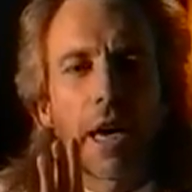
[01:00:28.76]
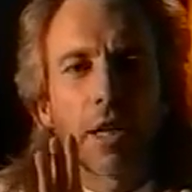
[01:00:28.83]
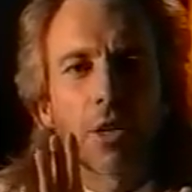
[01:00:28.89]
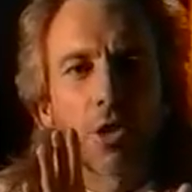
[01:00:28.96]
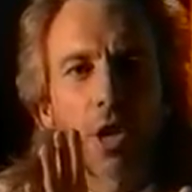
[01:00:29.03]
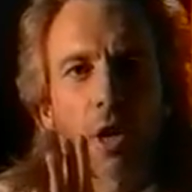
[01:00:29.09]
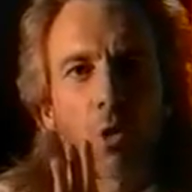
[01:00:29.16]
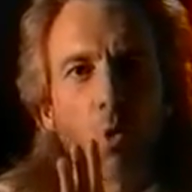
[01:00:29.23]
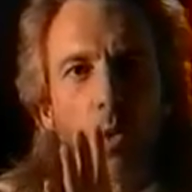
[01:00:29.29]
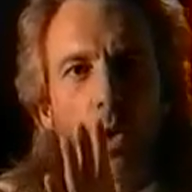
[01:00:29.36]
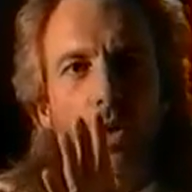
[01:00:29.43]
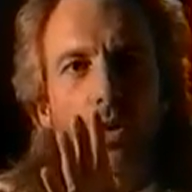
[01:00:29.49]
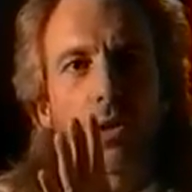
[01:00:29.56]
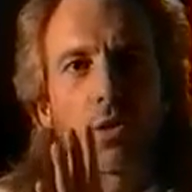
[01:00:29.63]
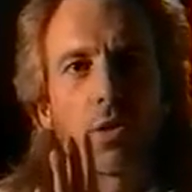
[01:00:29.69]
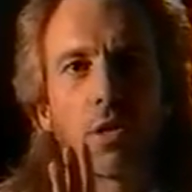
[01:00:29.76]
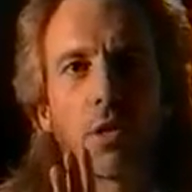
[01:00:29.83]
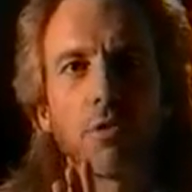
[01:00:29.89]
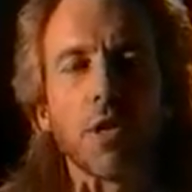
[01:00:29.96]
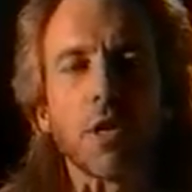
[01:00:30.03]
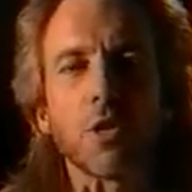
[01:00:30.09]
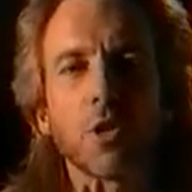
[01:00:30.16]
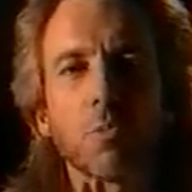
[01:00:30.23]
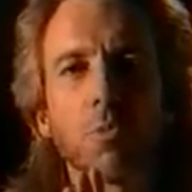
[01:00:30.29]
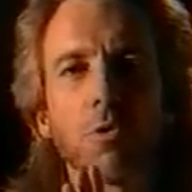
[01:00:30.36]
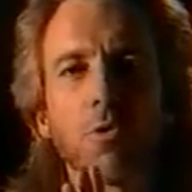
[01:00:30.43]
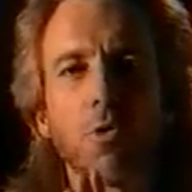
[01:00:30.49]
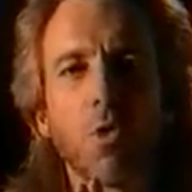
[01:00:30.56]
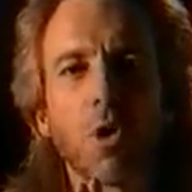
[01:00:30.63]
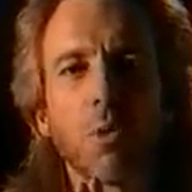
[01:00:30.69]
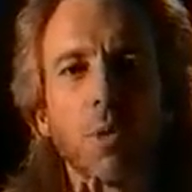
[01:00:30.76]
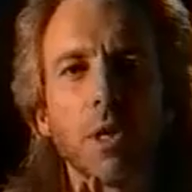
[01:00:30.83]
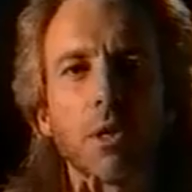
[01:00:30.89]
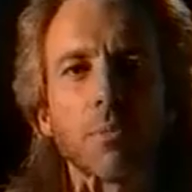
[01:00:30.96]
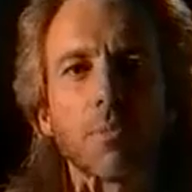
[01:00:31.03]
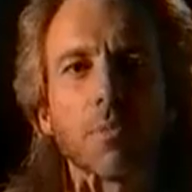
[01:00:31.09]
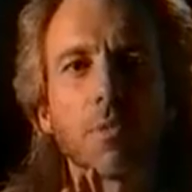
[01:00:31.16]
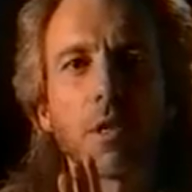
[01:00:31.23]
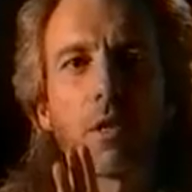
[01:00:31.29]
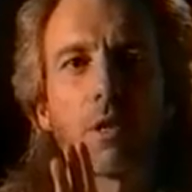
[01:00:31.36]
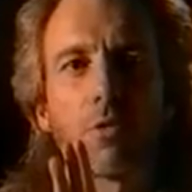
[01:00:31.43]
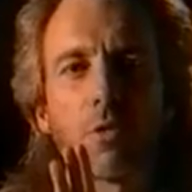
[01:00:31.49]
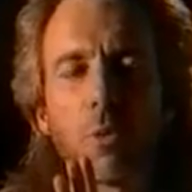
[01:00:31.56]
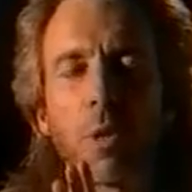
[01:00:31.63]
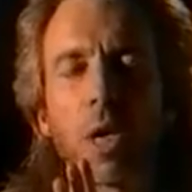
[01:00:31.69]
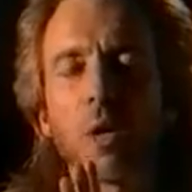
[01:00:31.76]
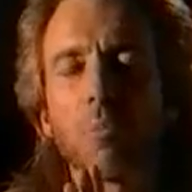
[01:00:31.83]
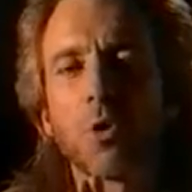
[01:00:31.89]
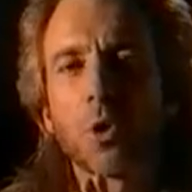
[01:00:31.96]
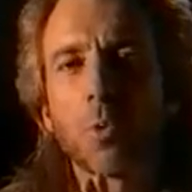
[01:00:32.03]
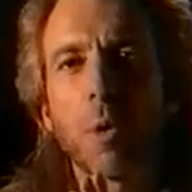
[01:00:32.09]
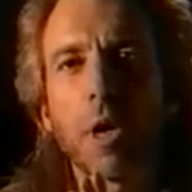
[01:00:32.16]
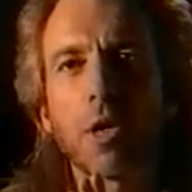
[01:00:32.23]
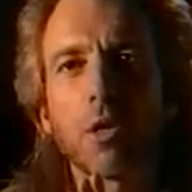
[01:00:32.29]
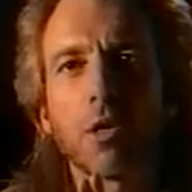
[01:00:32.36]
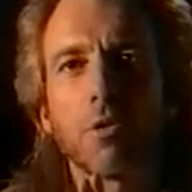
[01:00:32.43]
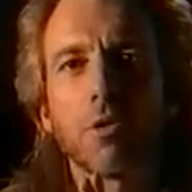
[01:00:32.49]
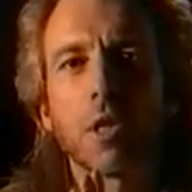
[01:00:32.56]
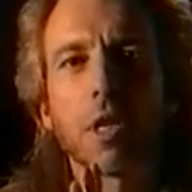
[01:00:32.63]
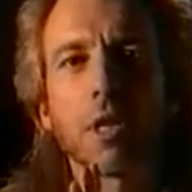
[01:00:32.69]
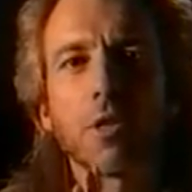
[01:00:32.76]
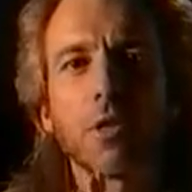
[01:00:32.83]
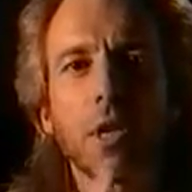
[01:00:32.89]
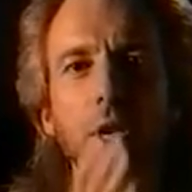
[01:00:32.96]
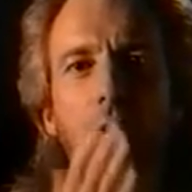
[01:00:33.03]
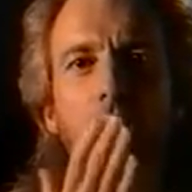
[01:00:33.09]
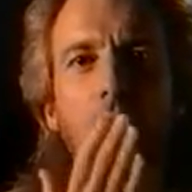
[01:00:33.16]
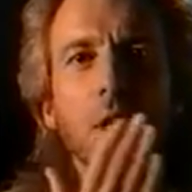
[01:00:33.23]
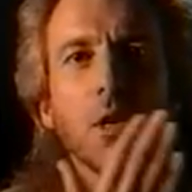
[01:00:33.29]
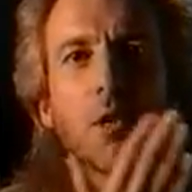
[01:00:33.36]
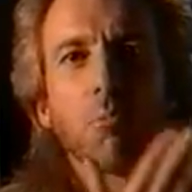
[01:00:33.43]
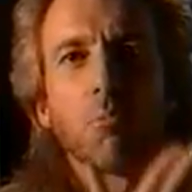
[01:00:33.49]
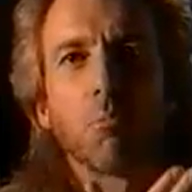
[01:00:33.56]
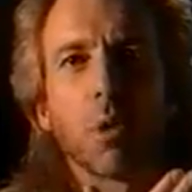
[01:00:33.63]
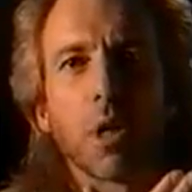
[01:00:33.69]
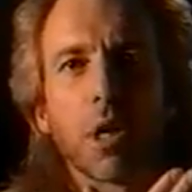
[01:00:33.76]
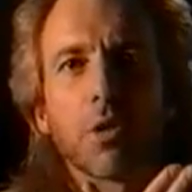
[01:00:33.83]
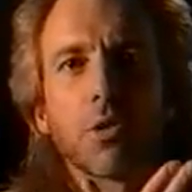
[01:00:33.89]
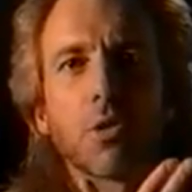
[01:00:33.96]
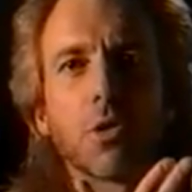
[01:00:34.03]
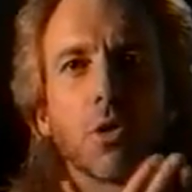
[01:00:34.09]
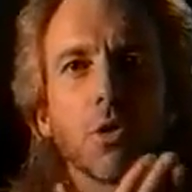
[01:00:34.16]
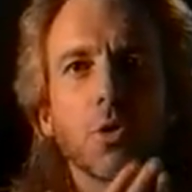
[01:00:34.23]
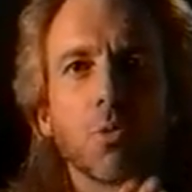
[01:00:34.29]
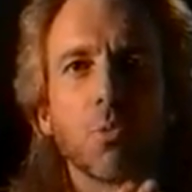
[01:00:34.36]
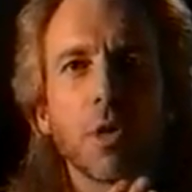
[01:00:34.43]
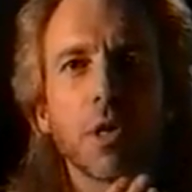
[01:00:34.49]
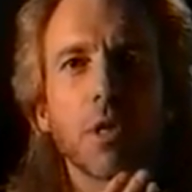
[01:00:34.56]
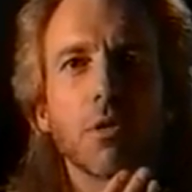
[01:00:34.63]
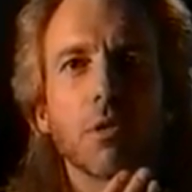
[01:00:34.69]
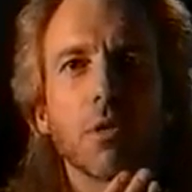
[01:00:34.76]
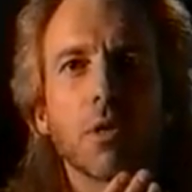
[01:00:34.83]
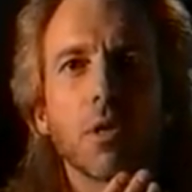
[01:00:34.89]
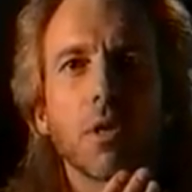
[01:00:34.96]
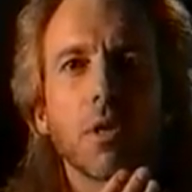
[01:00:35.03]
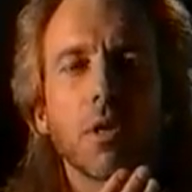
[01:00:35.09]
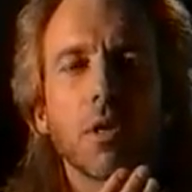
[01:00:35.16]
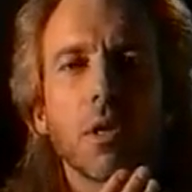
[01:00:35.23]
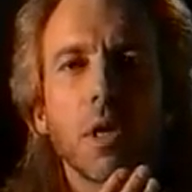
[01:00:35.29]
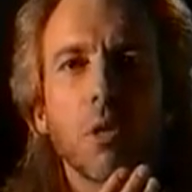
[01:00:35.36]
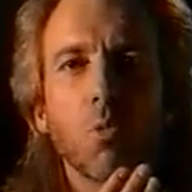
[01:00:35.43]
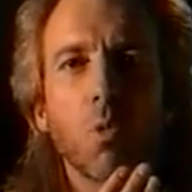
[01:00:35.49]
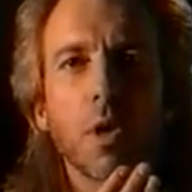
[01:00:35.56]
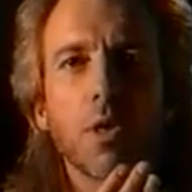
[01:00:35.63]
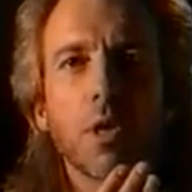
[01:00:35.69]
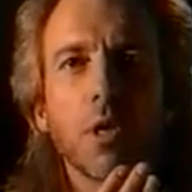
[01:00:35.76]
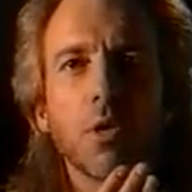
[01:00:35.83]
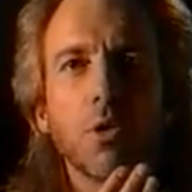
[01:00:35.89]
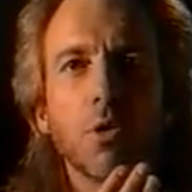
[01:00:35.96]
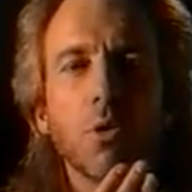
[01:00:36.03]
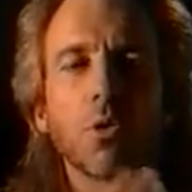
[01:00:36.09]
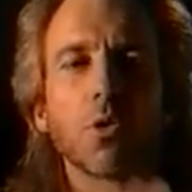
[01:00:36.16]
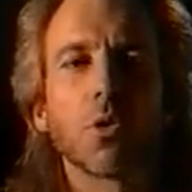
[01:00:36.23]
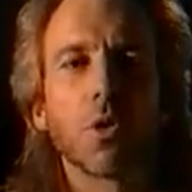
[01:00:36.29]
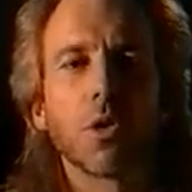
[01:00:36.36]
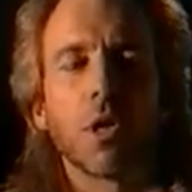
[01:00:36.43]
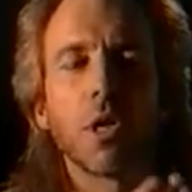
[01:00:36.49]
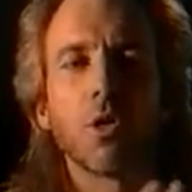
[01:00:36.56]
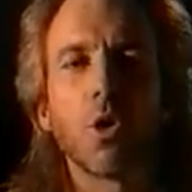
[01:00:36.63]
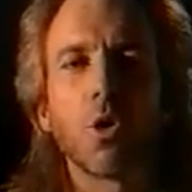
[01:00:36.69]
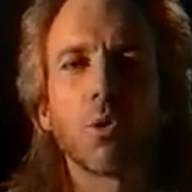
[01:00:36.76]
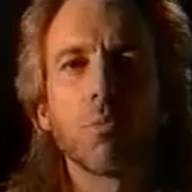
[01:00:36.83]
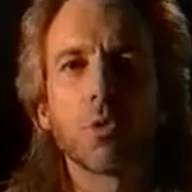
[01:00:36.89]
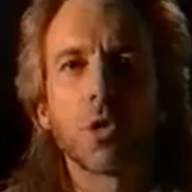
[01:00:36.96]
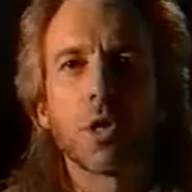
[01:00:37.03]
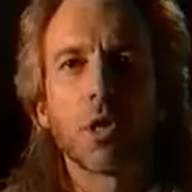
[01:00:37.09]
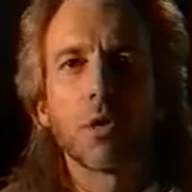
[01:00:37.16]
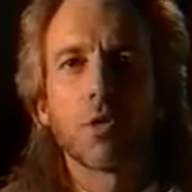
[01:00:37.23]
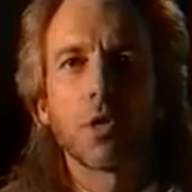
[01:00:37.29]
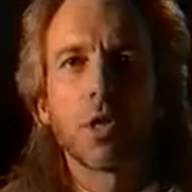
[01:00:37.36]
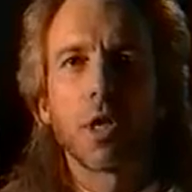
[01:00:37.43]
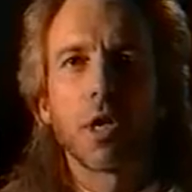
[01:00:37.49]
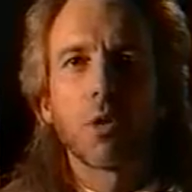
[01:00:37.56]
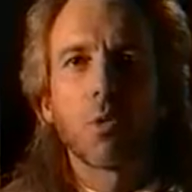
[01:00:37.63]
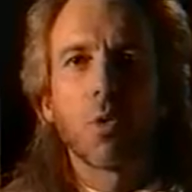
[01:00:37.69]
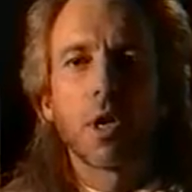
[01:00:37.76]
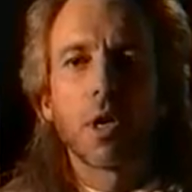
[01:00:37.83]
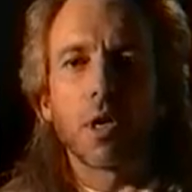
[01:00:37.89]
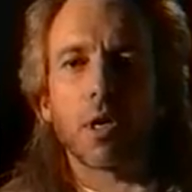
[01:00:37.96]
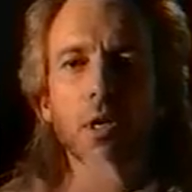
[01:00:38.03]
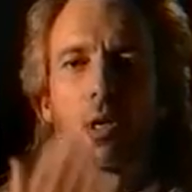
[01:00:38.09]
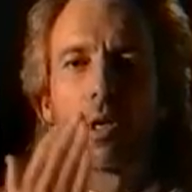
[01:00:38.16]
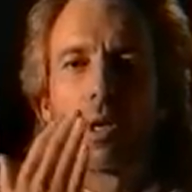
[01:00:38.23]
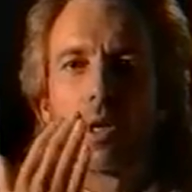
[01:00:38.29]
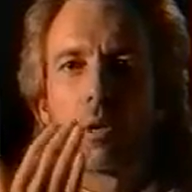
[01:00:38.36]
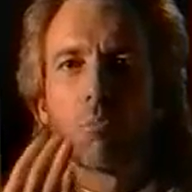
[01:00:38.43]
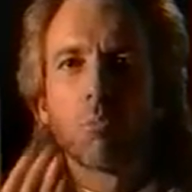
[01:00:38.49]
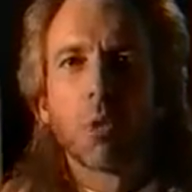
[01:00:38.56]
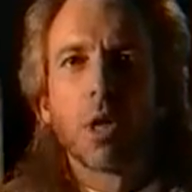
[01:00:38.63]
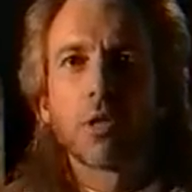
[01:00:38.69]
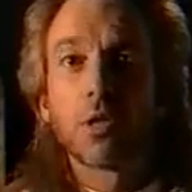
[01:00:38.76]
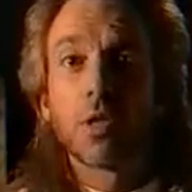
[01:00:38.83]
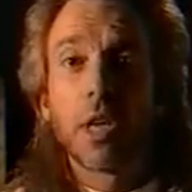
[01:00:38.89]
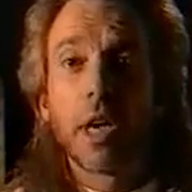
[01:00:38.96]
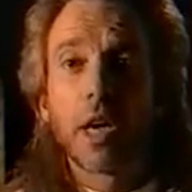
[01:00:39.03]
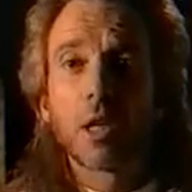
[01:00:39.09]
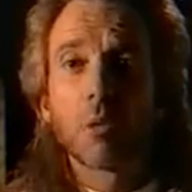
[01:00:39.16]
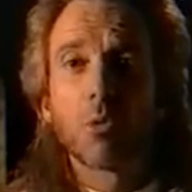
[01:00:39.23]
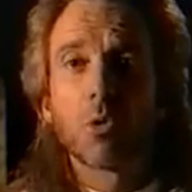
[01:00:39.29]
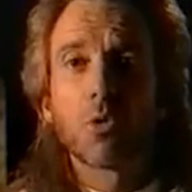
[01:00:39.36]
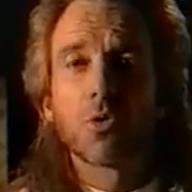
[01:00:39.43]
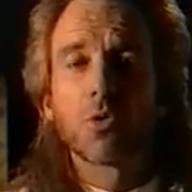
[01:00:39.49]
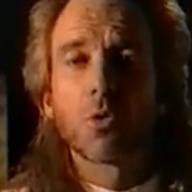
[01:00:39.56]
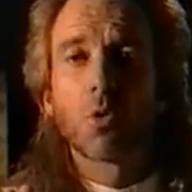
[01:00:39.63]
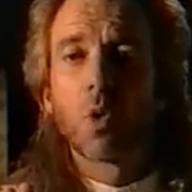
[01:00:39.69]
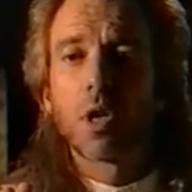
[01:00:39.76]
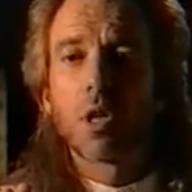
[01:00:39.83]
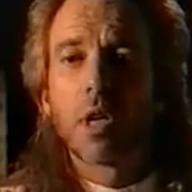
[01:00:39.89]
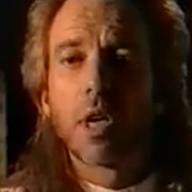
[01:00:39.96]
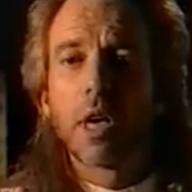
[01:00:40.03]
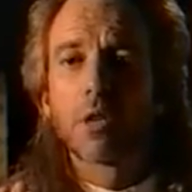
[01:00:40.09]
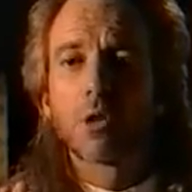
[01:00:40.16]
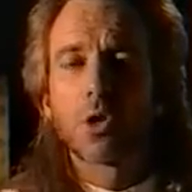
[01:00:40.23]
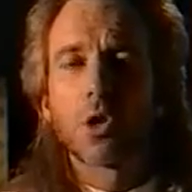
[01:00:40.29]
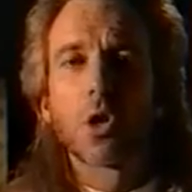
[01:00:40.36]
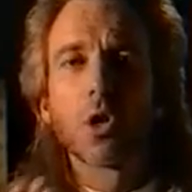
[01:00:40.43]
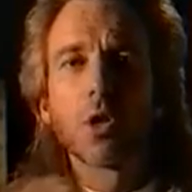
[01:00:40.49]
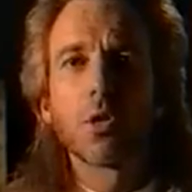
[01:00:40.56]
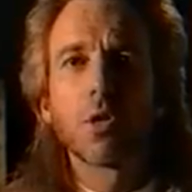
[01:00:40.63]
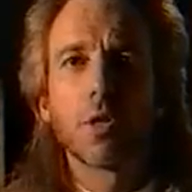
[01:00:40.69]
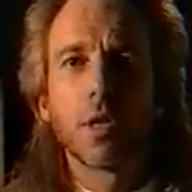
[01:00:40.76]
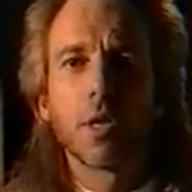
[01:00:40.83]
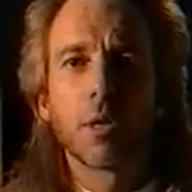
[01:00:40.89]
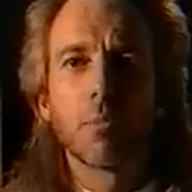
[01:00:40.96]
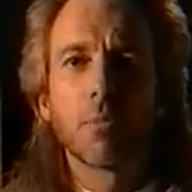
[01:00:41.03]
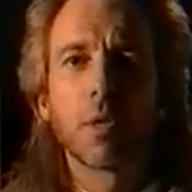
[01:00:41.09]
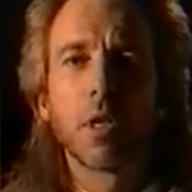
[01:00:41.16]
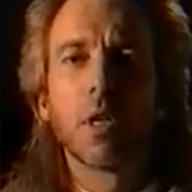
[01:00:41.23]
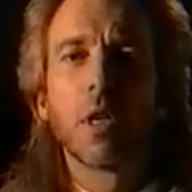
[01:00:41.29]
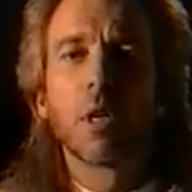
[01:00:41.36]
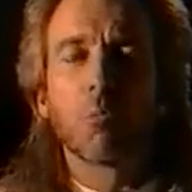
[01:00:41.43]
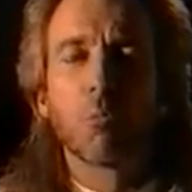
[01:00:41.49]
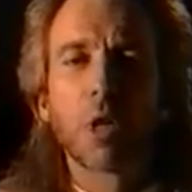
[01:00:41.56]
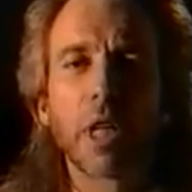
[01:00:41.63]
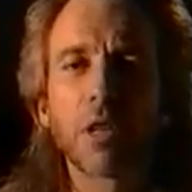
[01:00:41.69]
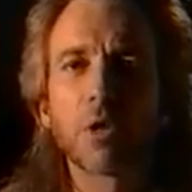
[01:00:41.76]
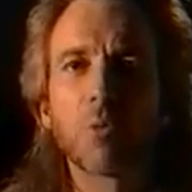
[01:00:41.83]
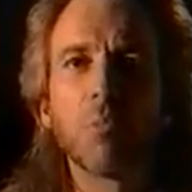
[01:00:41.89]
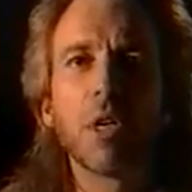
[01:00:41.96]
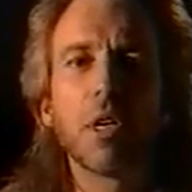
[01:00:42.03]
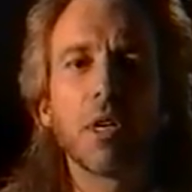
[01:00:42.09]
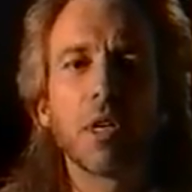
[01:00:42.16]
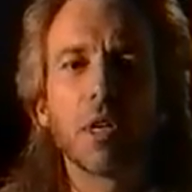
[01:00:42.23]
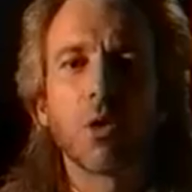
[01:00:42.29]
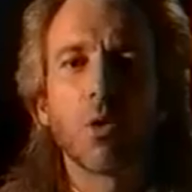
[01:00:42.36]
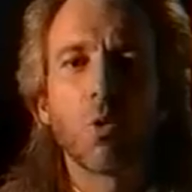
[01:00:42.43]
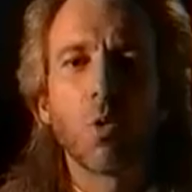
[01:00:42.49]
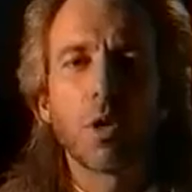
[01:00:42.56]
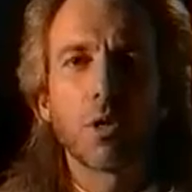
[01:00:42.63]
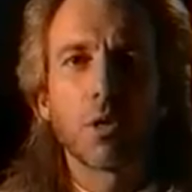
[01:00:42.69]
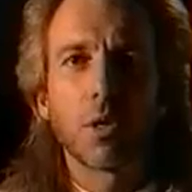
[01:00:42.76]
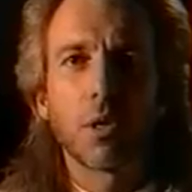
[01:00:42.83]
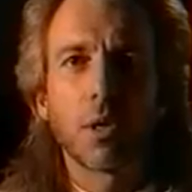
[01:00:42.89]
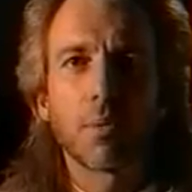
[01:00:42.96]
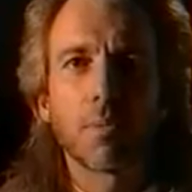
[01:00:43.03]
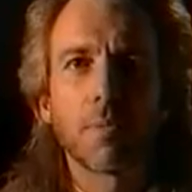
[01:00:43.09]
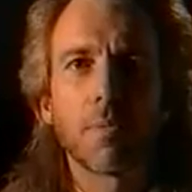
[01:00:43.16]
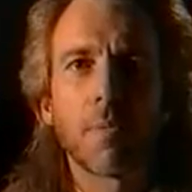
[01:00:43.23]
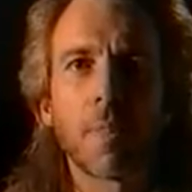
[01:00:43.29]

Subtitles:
And as I witness the events before me from that perspective, and I say, bless those men in what they do so that they know themselves in that way. Bless the animals for what has occurred to them, and bless me in the witnessing.